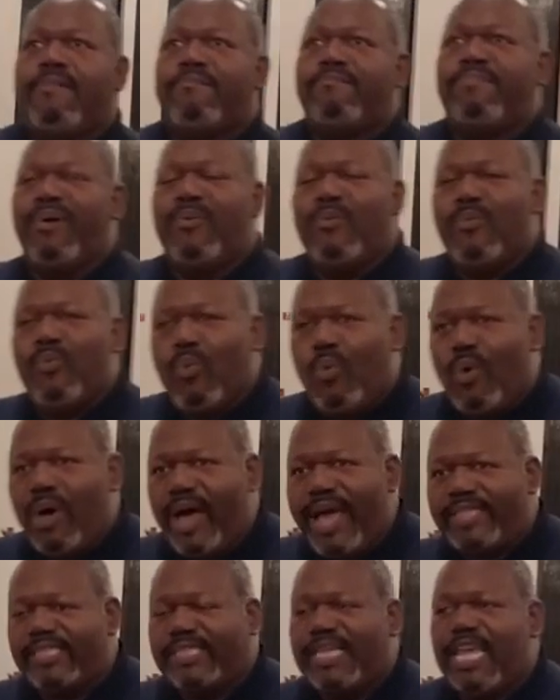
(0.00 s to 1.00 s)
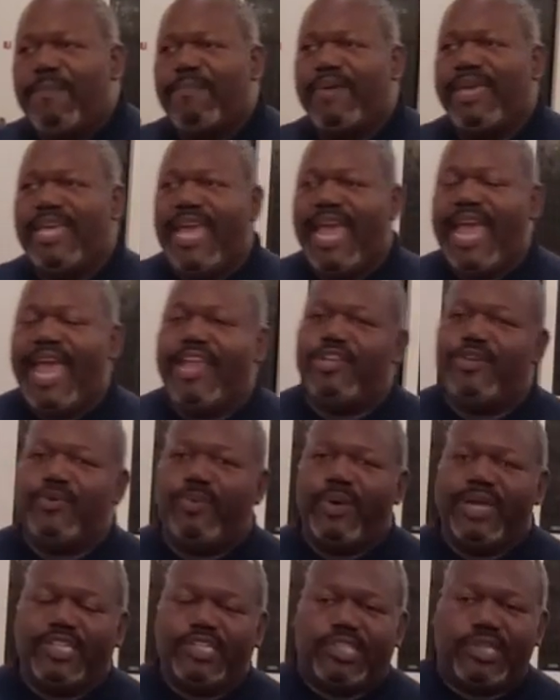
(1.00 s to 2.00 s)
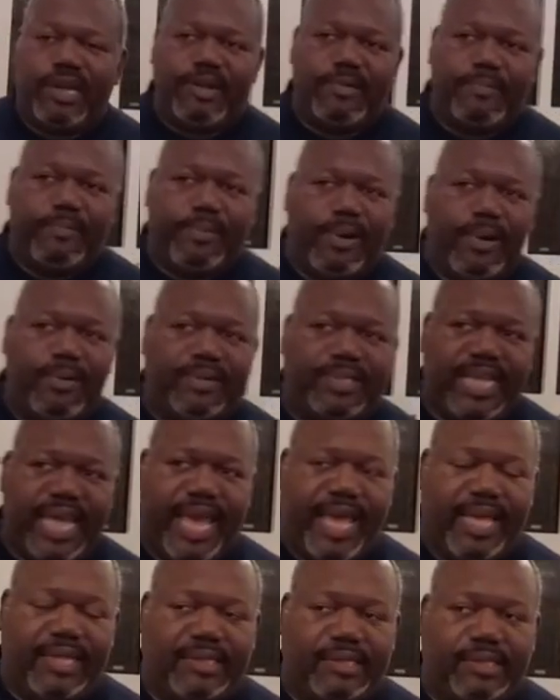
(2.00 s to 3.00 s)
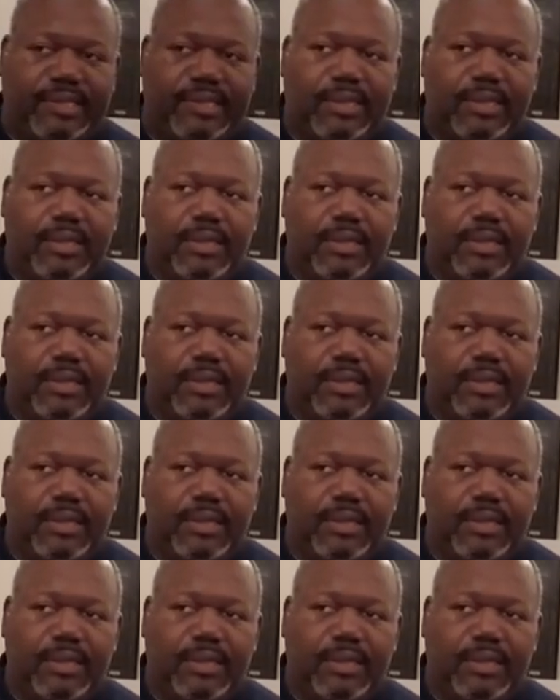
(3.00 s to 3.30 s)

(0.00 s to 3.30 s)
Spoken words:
But once he began doing certain protests